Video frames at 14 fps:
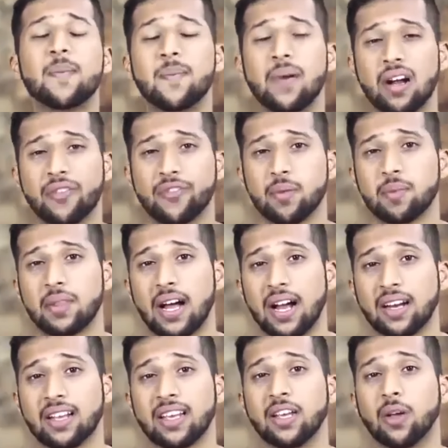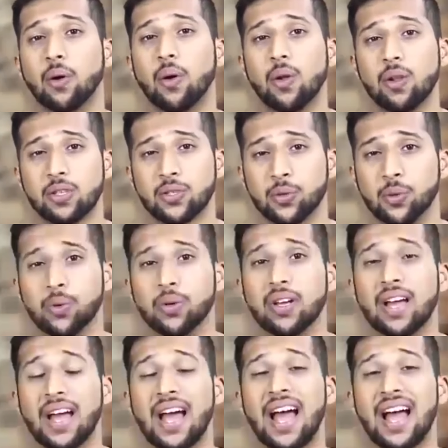Apart from that, he
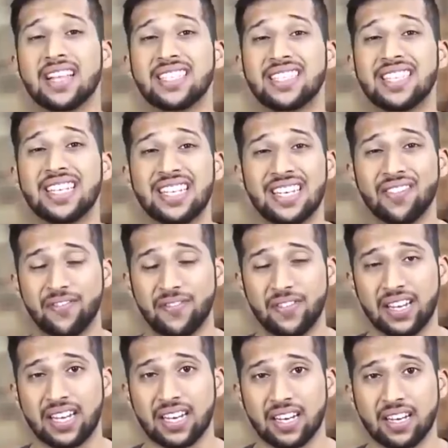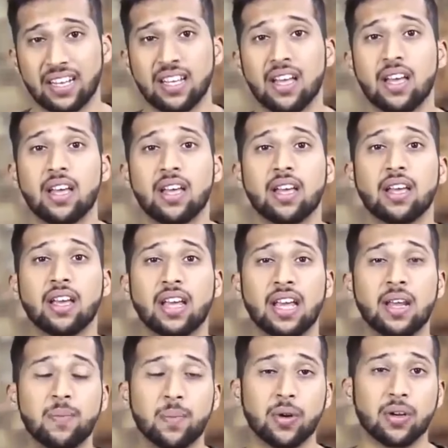also had significant
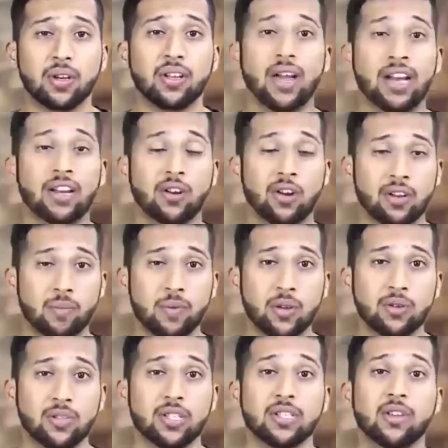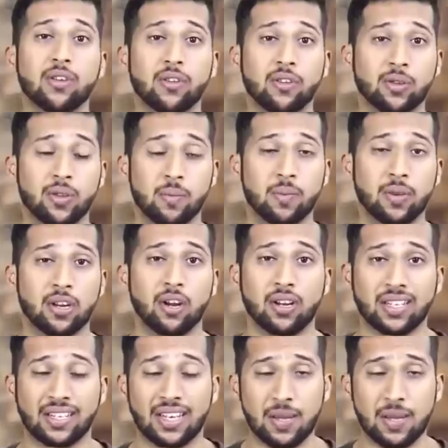input and contributions to the periodic